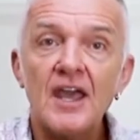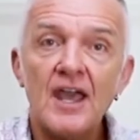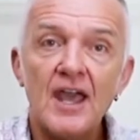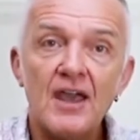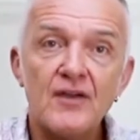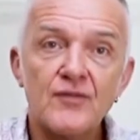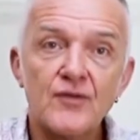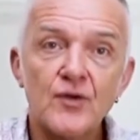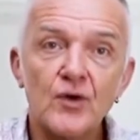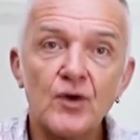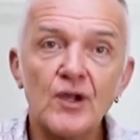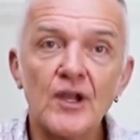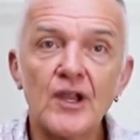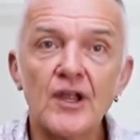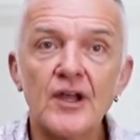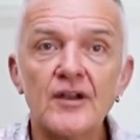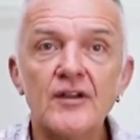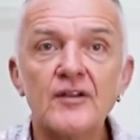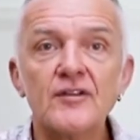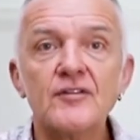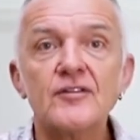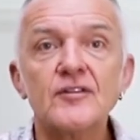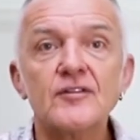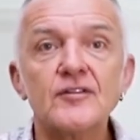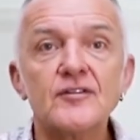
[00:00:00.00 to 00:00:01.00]
If your
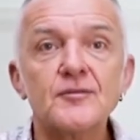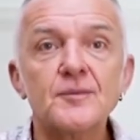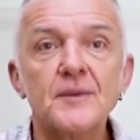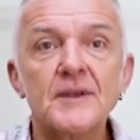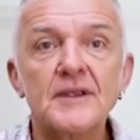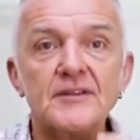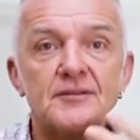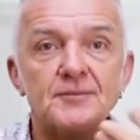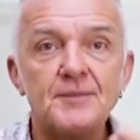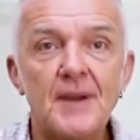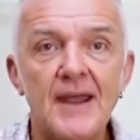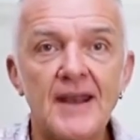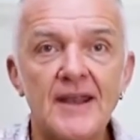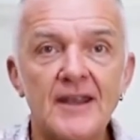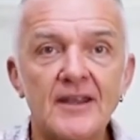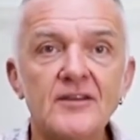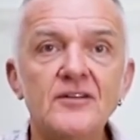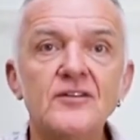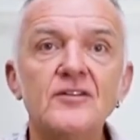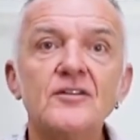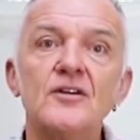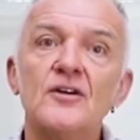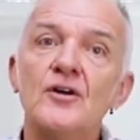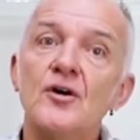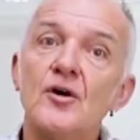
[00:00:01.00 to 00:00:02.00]
learners speak
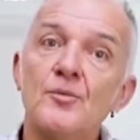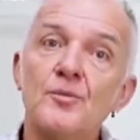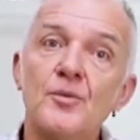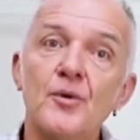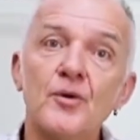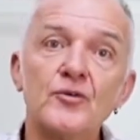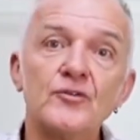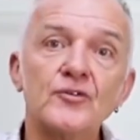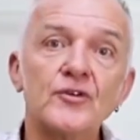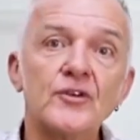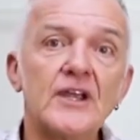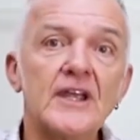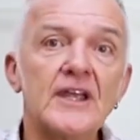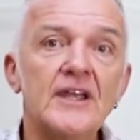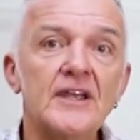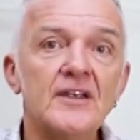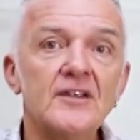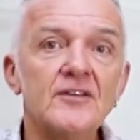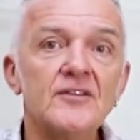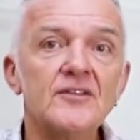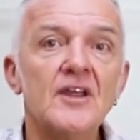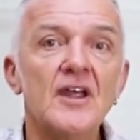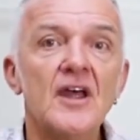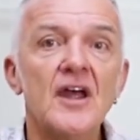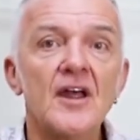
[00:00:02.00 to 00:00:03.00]
Spanish or
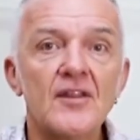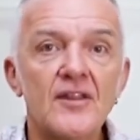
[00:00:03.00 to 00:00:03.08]
Portuguese,